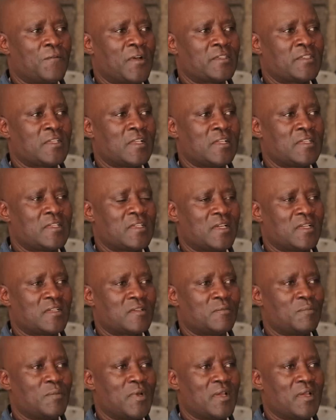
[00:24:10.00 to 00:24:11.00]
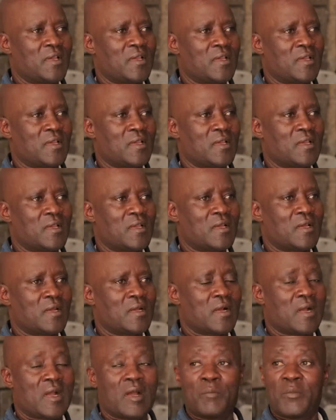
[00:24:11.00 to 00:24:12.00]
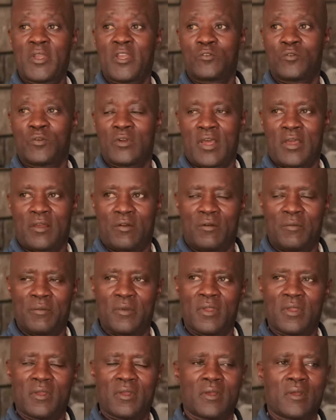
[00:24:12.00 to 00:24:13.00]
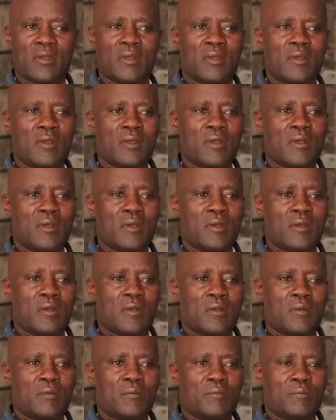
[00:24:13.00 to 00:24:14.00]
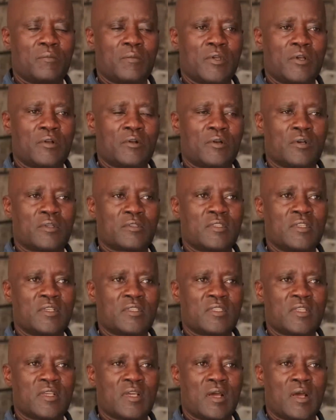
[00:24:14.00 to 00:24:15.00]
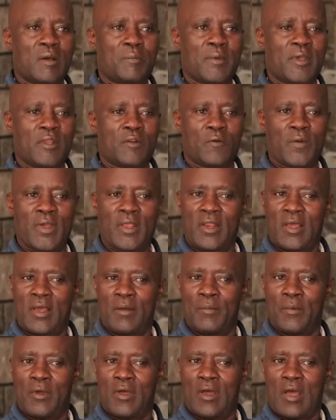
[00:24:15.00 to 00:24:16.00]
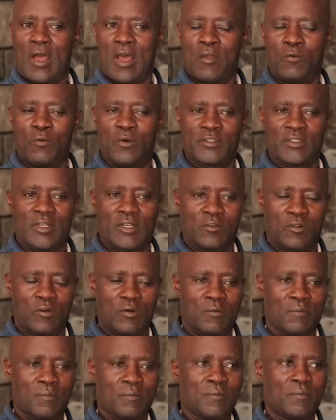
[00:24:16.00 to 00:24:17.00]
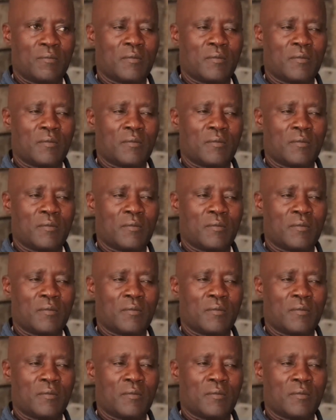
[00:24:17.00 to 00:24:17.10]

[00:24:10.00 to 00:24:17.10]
facilitate my coming to Nairobi, mm-hmm. because this thing happened when I was at home.